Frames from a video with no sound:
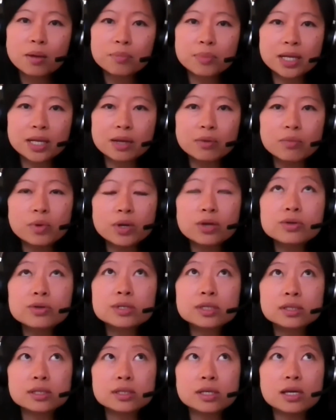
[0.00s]
But then when you
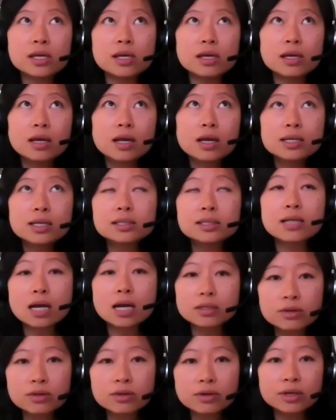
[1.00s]
see, it's
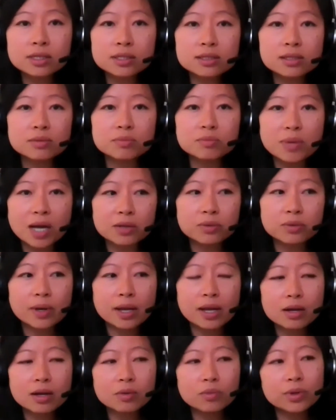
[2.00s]
not a criticism, by the
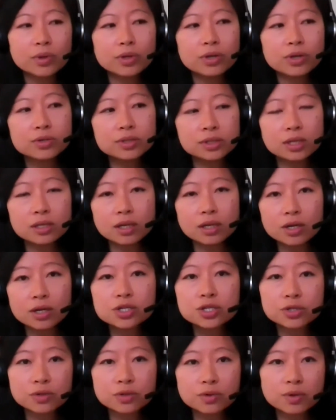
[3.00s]
way, when you see the
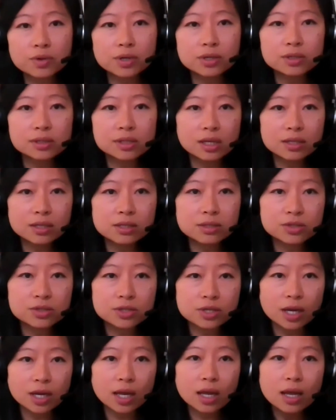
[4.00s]
insurance industry,